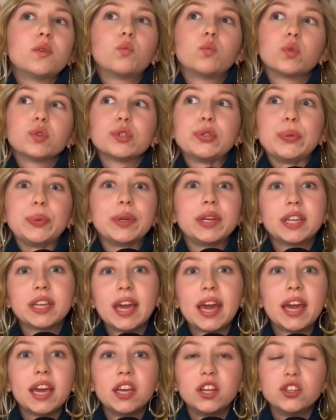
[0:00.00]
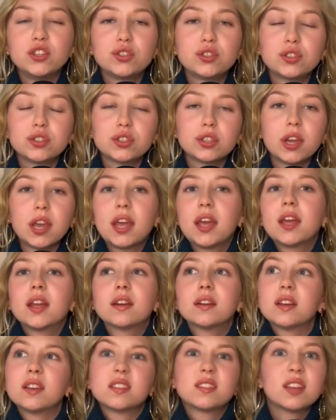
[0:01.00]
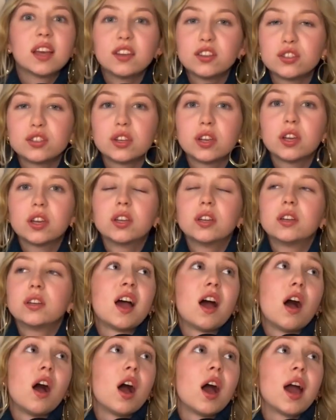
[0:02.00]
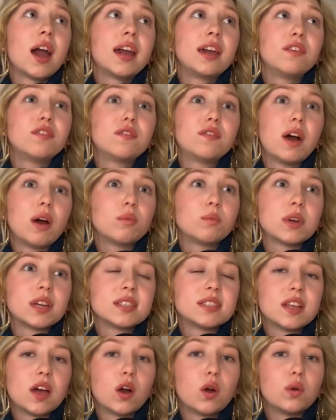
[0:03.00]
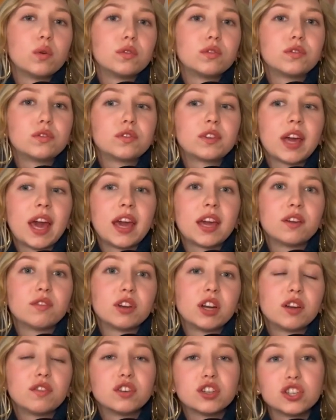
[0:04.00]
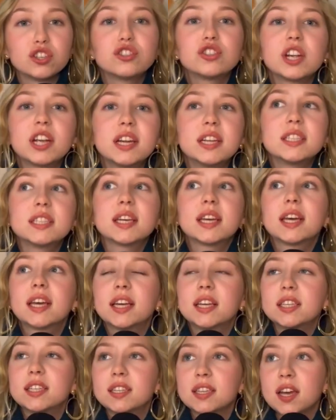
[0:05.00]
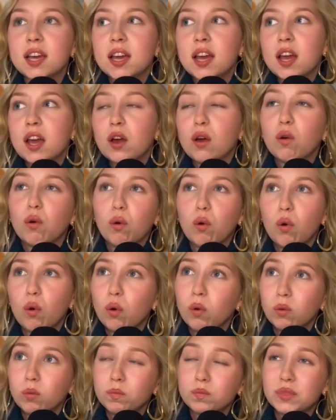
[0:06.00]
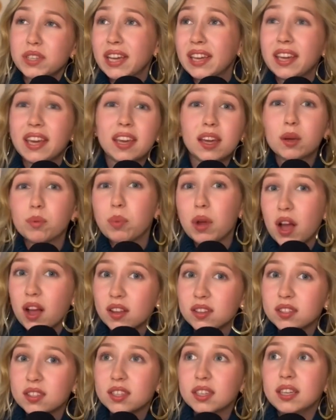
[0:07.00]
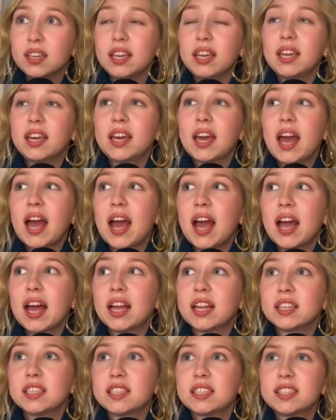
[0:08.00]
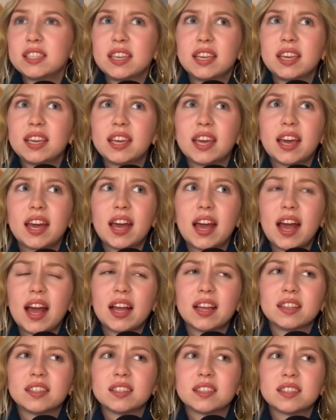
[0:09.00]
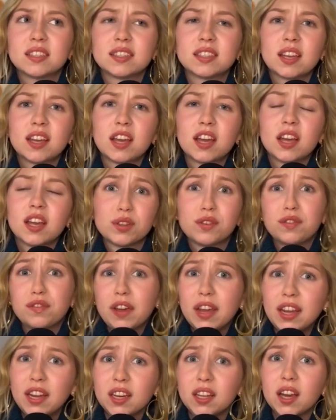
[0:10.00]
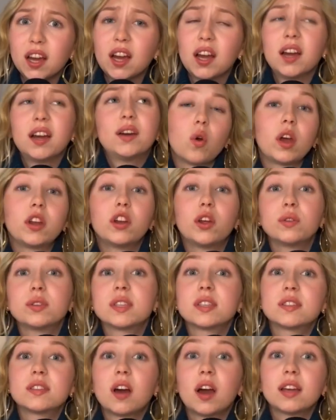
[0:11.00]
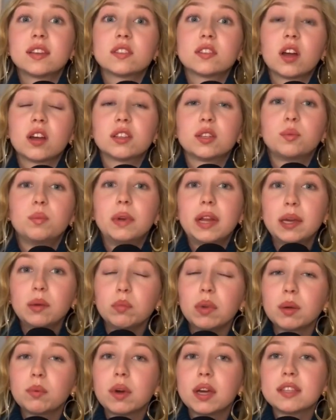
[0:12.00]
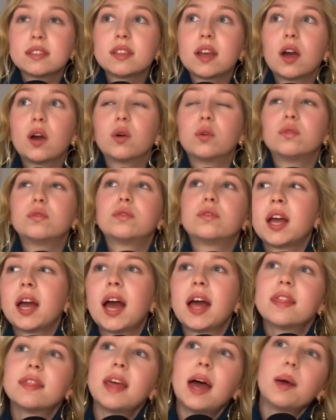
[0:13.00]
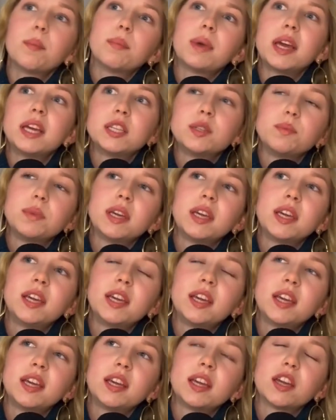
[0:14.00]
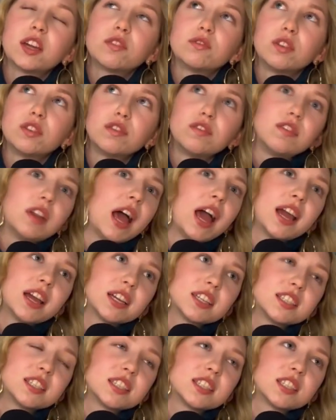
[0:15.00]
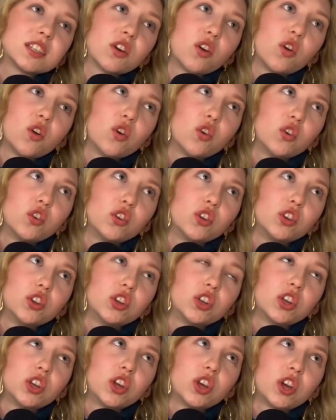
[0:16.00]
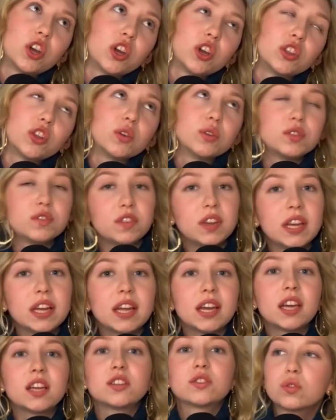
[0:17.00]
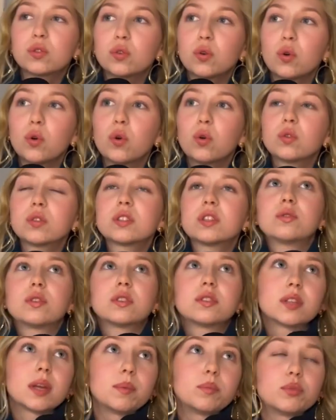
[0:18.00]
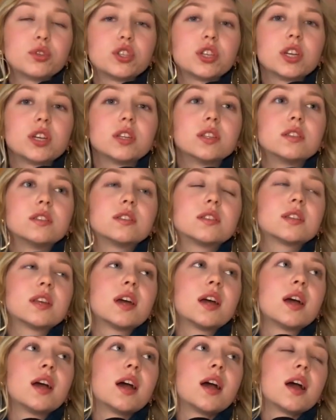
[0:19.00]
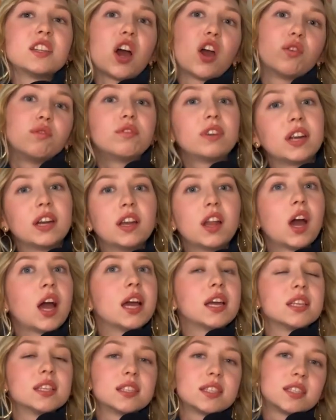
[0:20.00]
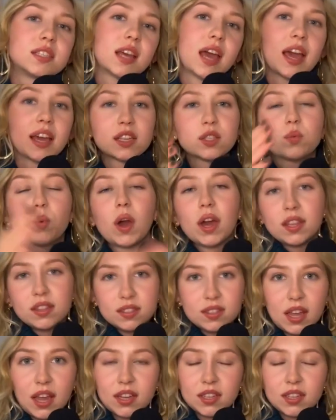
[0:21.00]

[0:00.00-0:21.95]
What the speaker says: want to engage in a session, I found myself getting very frustrated or taking it personally and seeing it as a failure. I noticed that I started blaming myself, and that made me reflect on those feelings, thoughts, and assumptions. I realized X, Y, and Z.